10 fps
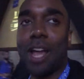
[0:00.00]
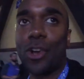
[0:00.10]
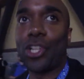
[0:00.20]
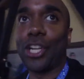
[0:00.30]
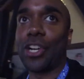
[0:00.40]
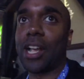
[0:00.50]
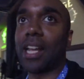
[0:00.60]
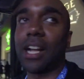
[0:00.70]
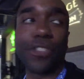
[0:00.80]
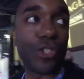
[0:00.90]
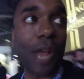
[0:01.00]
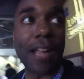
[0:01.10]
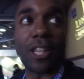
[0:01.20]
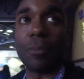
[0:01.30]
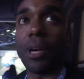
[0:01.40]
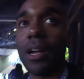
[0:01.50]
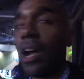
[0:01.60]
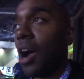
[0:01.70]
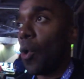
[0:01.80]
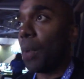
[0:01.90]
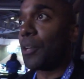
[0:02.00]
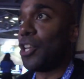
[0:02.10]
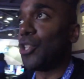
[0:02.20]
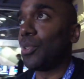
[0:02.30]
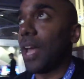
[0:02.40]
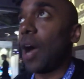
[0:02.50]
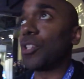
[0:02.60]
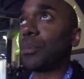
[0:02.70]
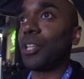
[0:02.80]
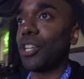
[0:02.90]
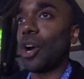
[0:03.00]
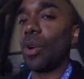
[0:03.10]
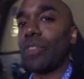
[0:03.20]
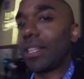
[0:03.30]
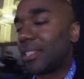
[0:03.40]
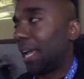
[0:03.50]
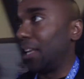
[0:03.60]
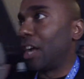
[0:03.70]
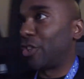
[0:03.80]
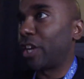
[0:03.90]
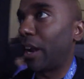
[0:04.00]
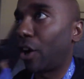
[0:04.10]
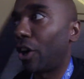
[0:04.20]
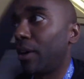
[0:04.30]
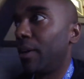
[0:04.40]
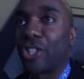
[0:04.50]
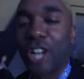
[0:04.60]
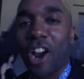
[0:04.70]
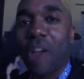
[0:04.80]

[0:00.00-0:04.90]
that earlier and I kinda got distracted, but what I'm gonna do now is I'm gonna go investigate a chair. The chair